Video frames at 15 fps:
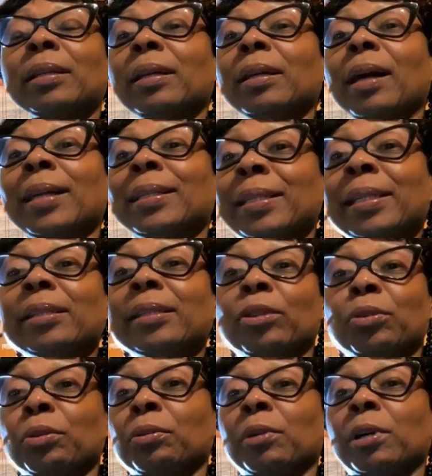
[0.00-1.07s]
I didn't
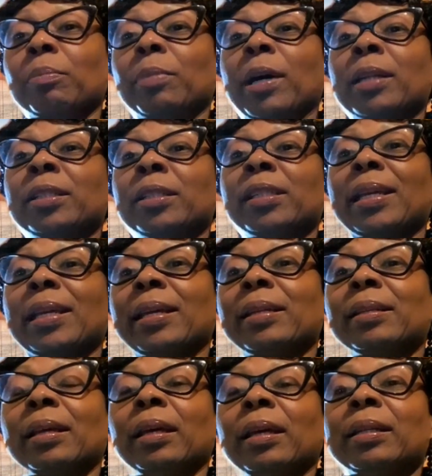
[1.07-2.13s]
throw up. I just had
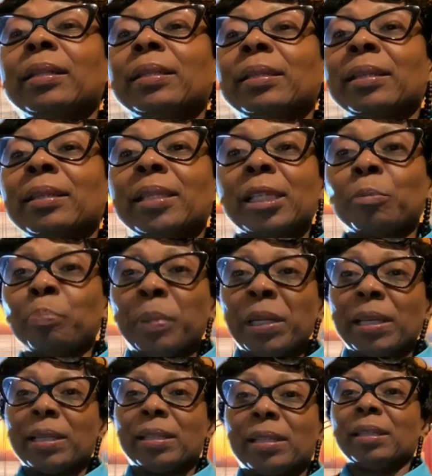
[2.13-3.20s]
the
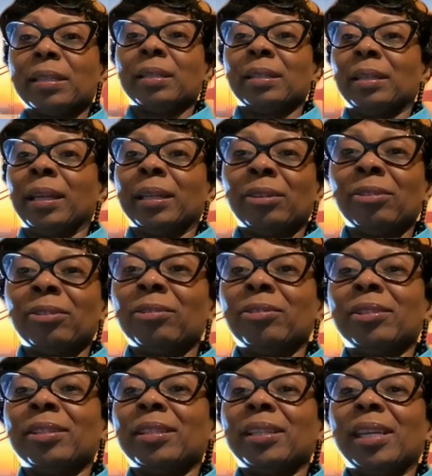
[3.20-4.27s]
spits. Like, you
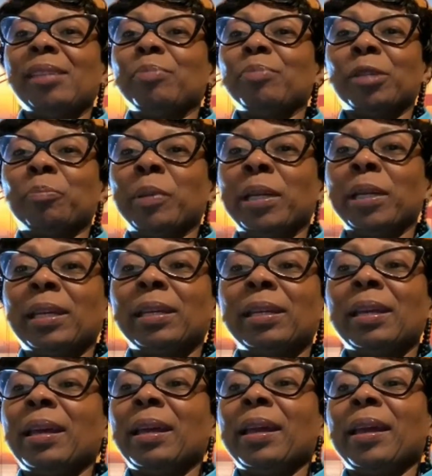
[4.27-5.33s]
just keep spitting.
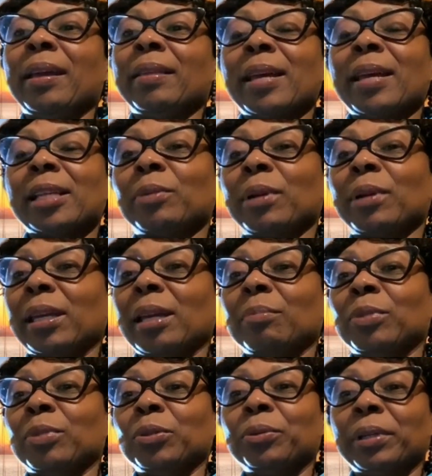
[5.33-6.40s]
And that's what I
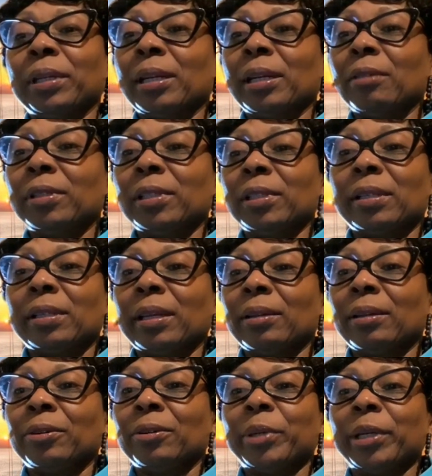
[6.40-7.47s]
kept doing. And I was just like,
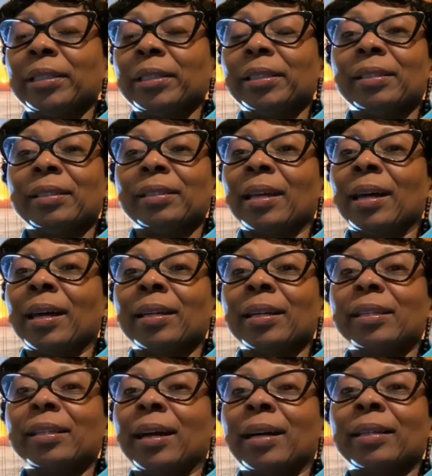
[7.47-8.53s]
oh my goodness, I've
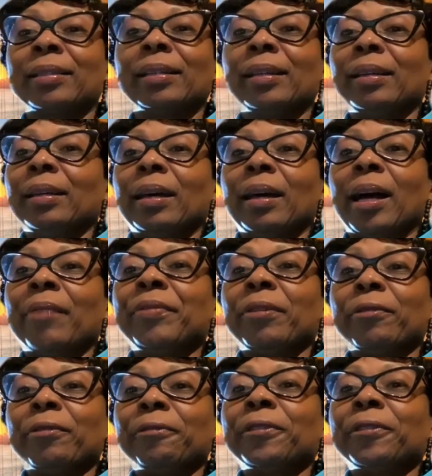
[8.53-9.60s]

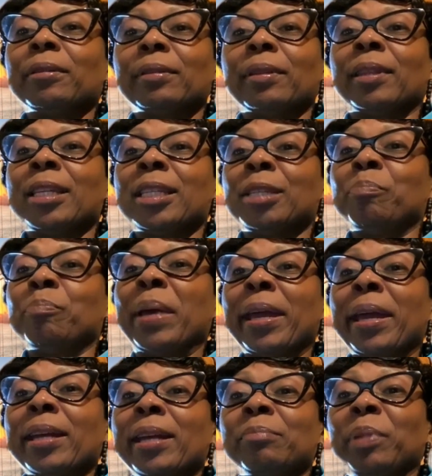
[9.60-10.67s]
never felt this
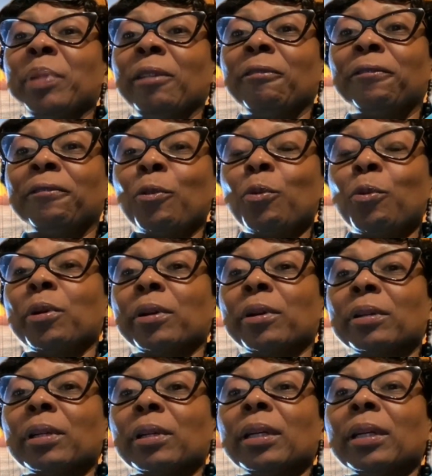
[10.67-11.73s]
bad before,
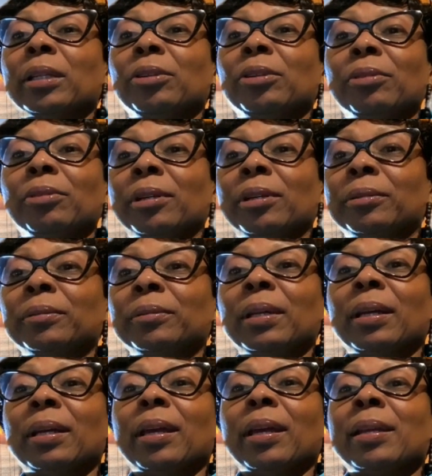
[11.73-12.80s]

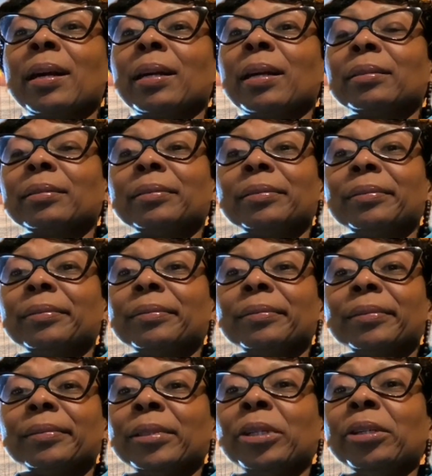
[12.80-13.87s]
and I
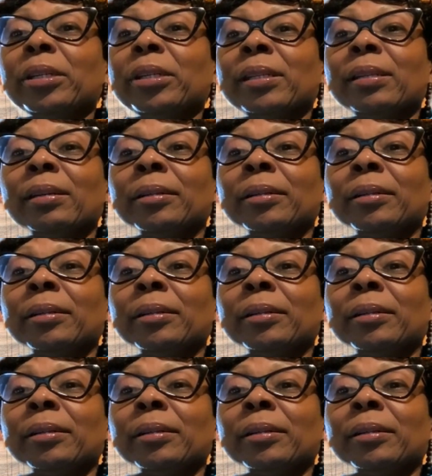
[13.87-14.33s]
couldn't